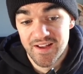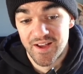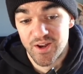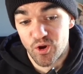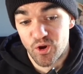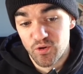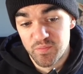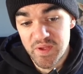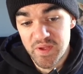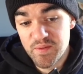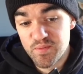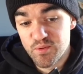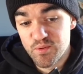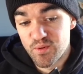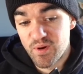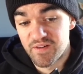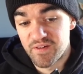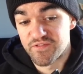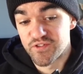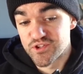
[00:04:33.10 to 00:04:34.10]
a lot of
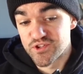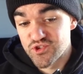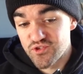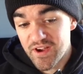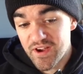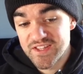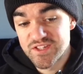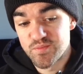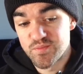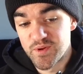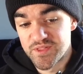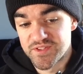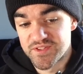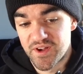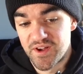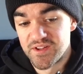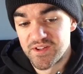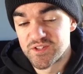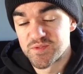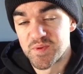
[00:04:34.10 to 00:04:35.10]
people are frustrated with
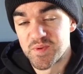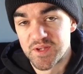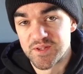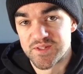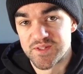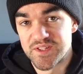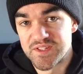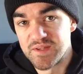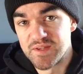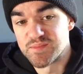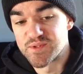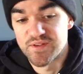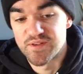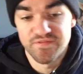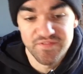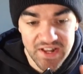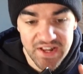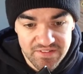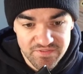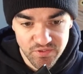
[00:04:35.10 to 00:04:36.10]
science because it seems to
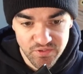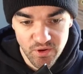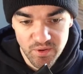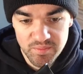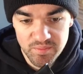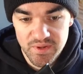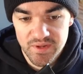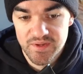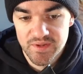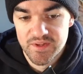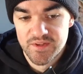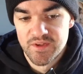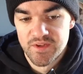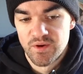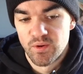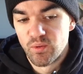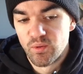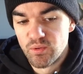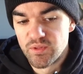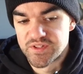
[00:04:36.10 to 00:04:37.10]
flip flop
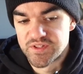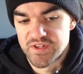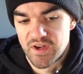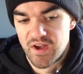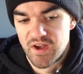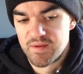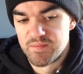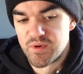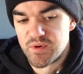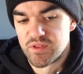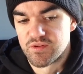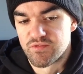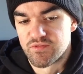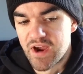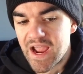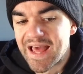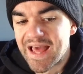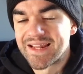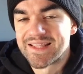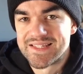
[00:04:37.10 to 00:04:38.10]
all the time, but the
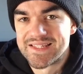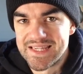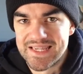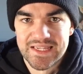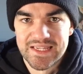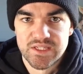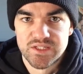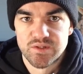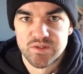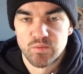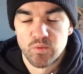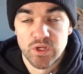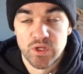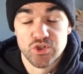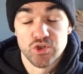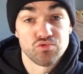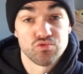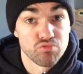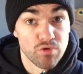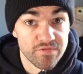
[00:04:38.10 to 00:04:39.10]
reality is we're
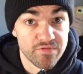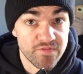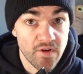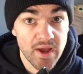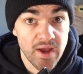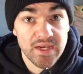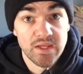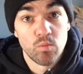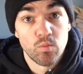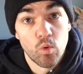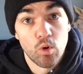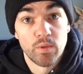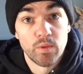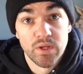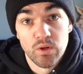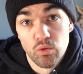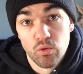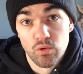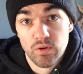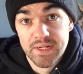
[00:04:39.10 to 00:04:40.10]
just refining what
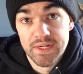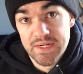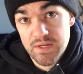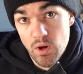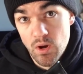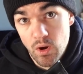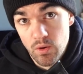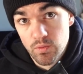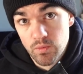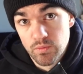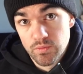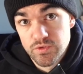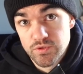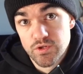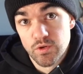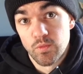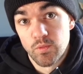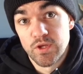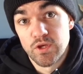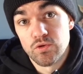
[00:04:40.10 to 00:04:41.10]
we already know.
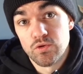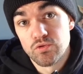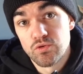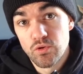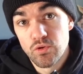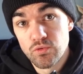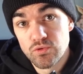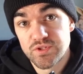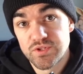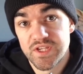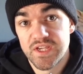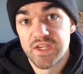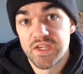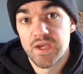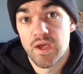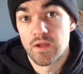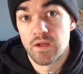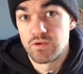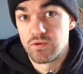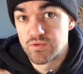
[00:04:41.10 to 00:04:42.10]
So, when you do
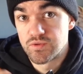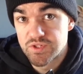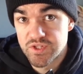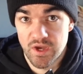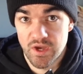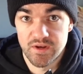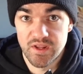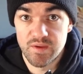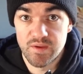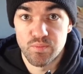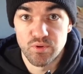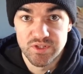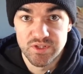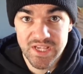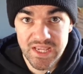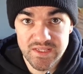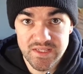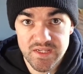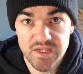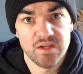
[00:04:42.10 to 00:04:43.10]
see a new study
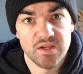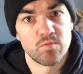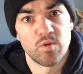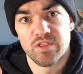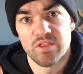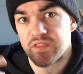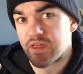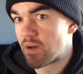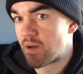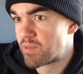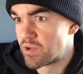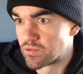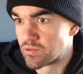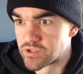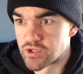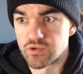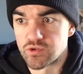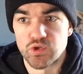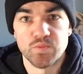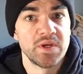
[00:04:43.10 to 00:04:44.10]
presented, whether that be on
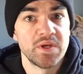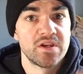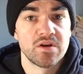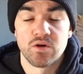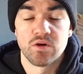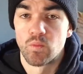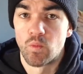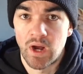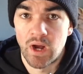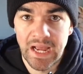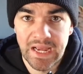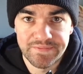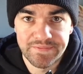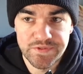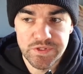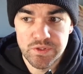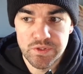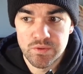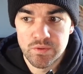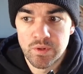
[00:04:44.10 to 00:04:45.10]
social media or what have
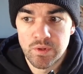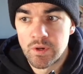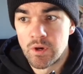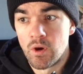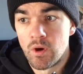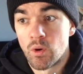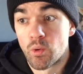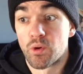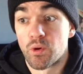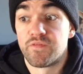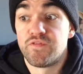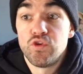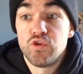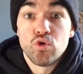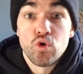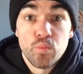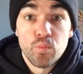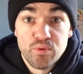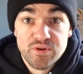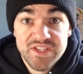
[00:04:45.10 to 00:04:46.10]
you, or if
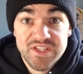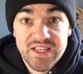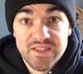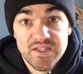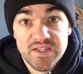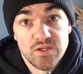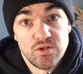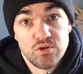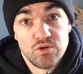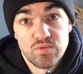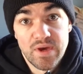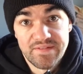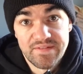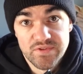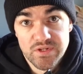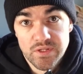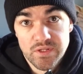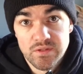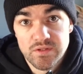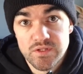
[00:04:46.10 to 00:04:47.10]
you're presenting new
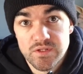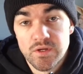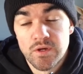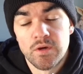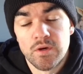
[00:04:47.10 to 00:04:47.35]
evidence,